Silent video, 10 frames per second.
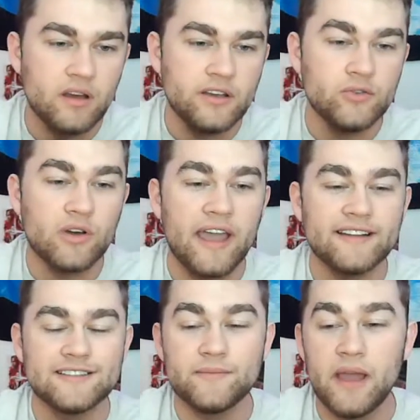You look
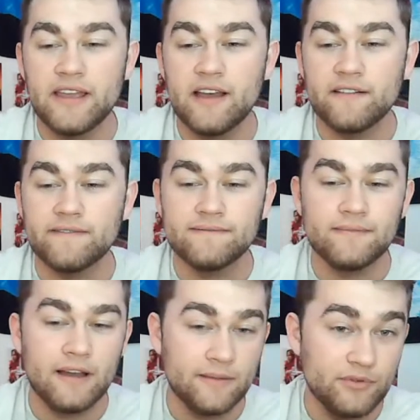handsome AF.
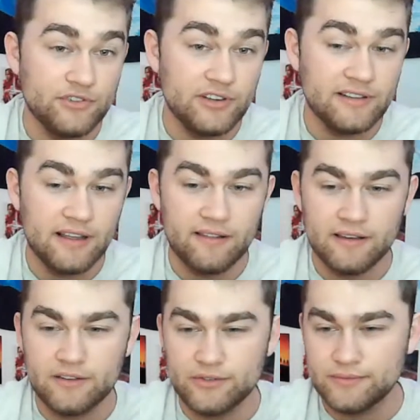I appreciate that.
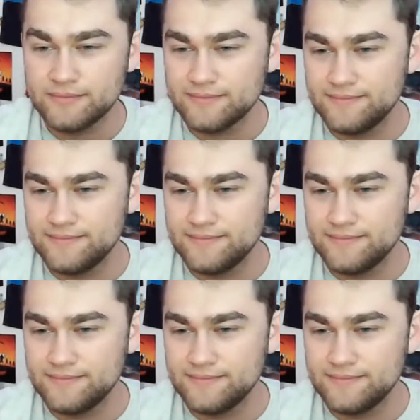Thank you.